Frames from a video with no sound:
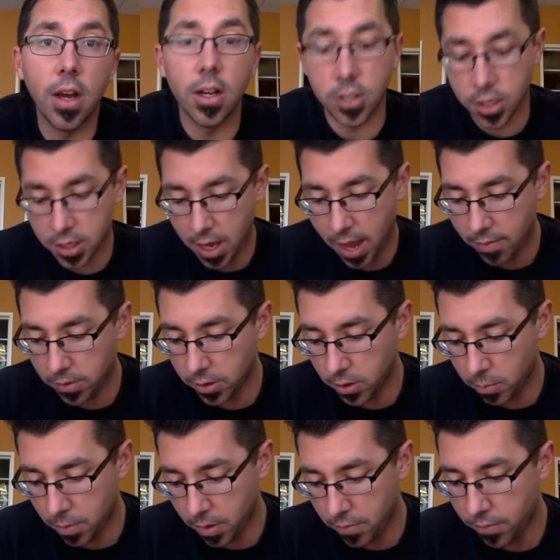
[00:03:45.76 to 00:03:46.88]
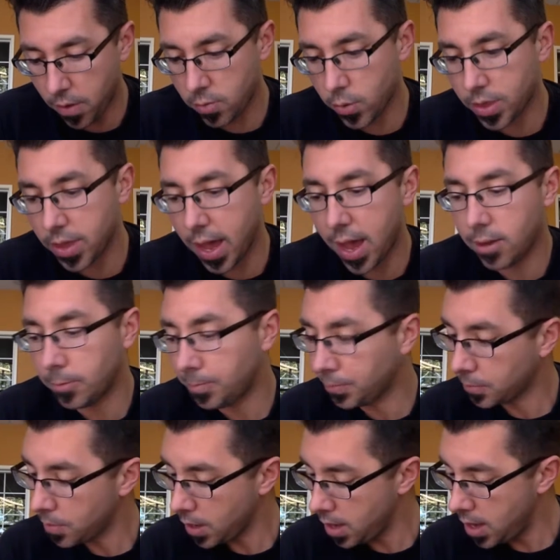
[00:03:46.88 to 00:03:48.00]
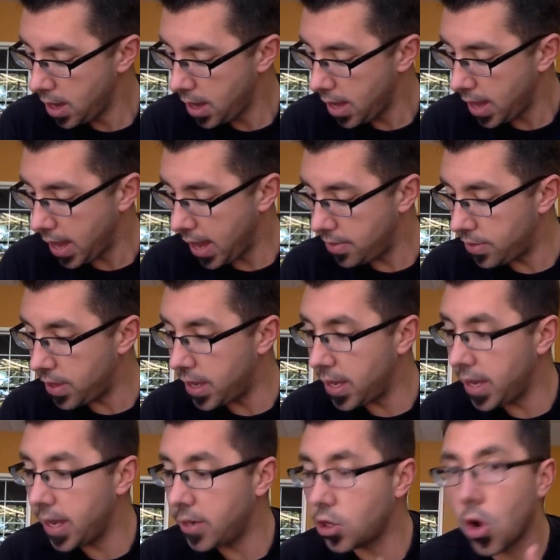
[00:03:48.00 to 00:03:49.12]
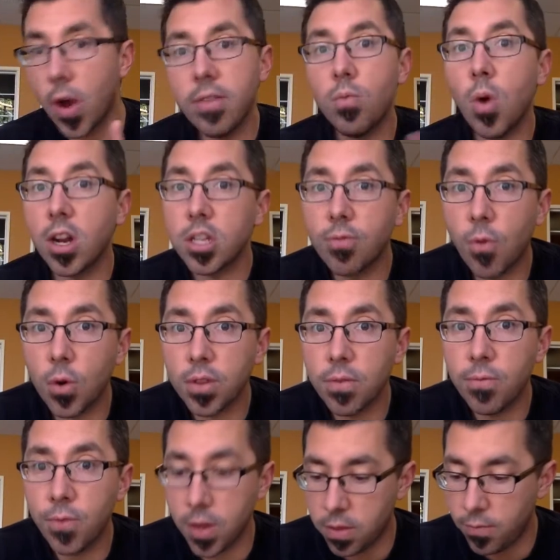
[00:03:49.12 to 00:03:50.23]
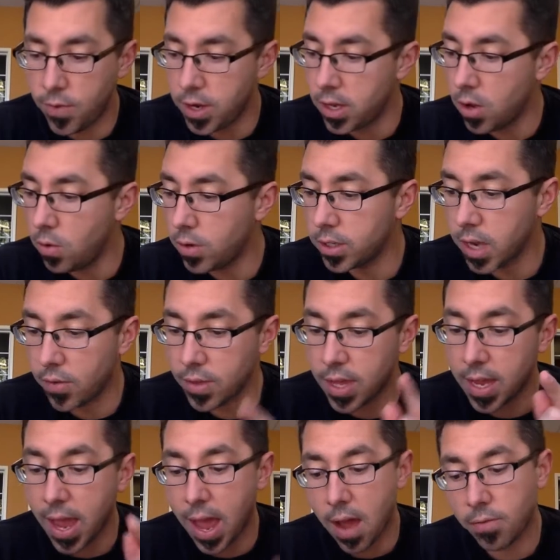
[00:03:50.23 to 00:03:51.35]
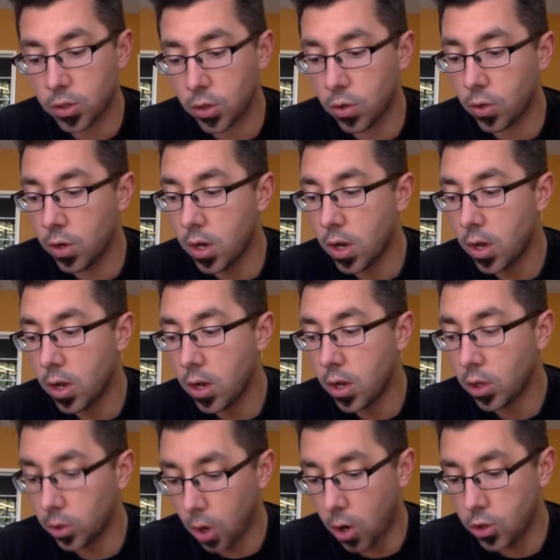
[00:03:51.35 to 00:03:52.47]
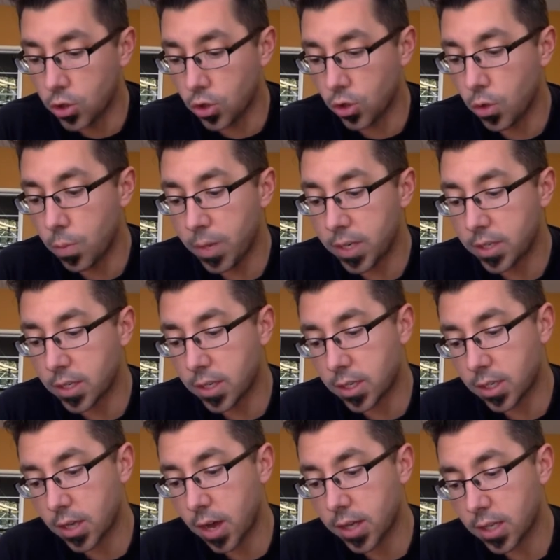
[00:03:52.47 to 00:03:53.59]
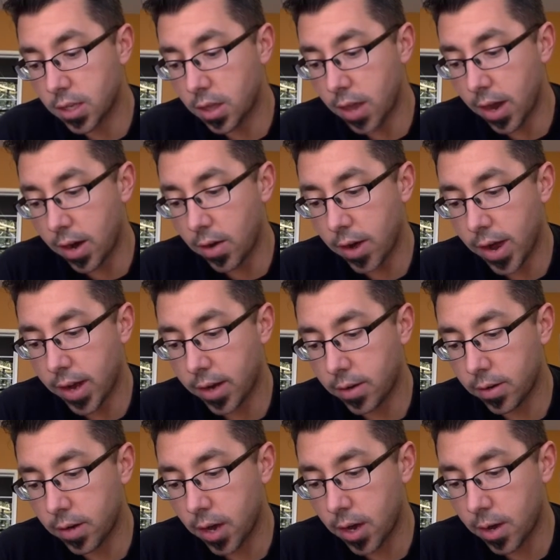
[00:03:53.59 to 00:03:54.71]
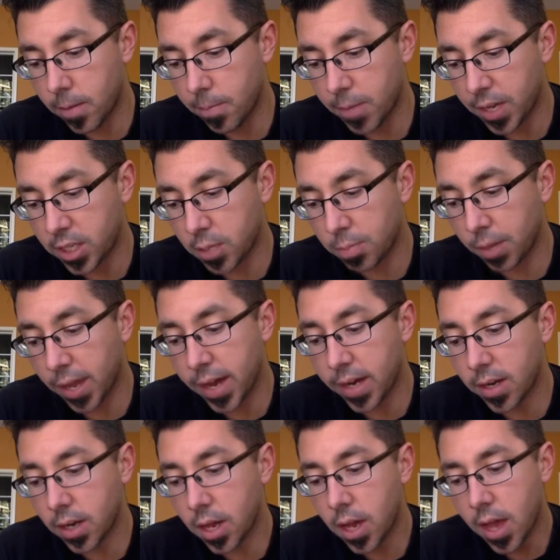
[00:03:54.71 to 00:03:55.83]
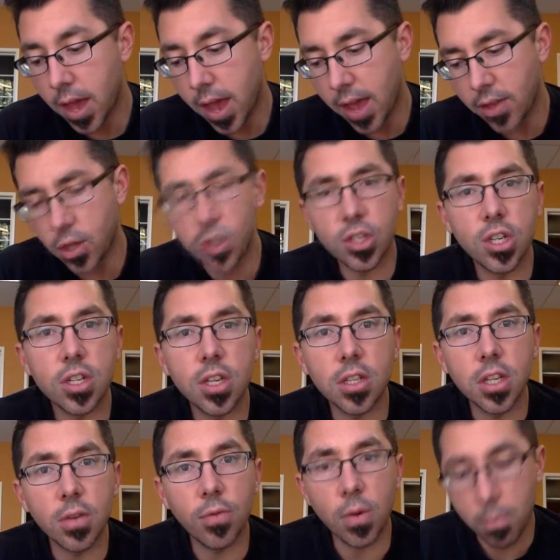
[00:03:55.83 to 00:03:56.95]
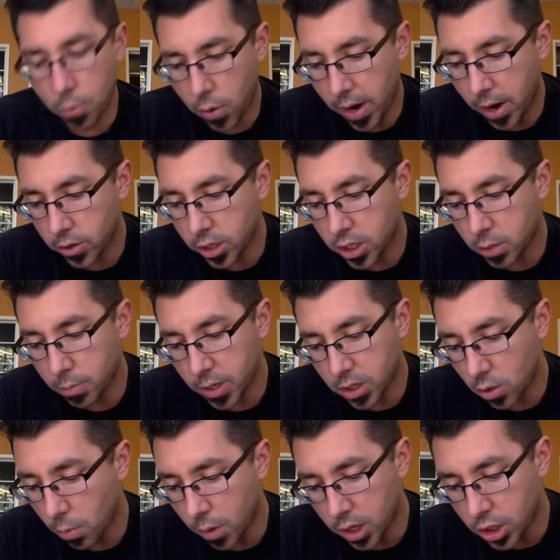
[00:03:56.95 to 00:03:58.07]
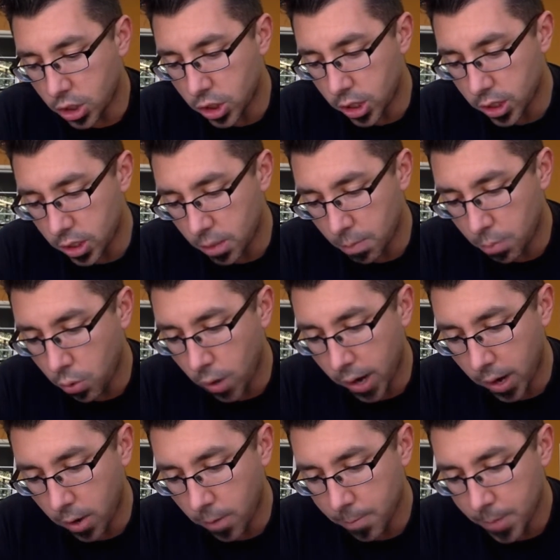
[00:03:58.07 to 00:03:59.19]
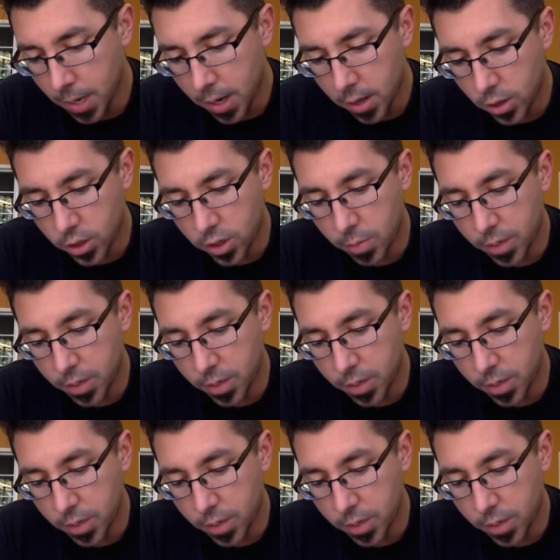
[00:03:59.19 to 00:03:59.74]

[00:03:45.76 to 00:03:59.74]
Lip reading: just to have a little bit of fun with that. And then go ahead and watch fourth and fifth video, because everything after large group is discussed there and explained. And there's just a different prayer and dismissal, but it's just some prayer. There's some